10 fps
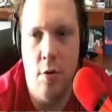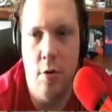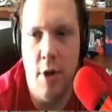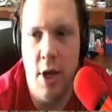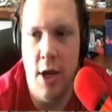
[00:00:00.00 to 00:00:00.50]

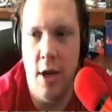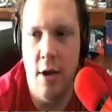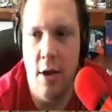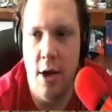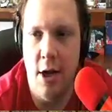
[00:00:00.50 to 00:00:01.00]
Okay,
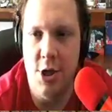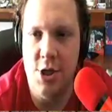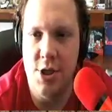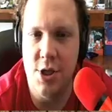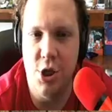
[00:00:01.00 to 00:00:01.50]
I got
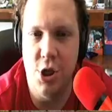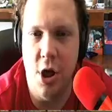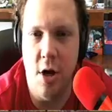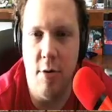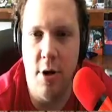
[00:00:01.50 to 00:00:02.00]
just the shot
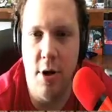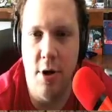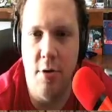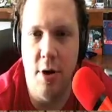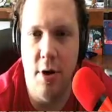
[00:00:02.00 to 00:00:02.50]
we're gonna
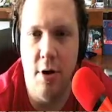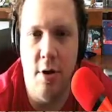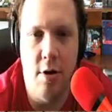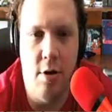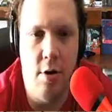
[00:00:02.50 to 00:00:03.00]
do
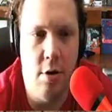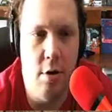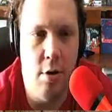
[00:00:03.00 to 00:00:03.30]
here.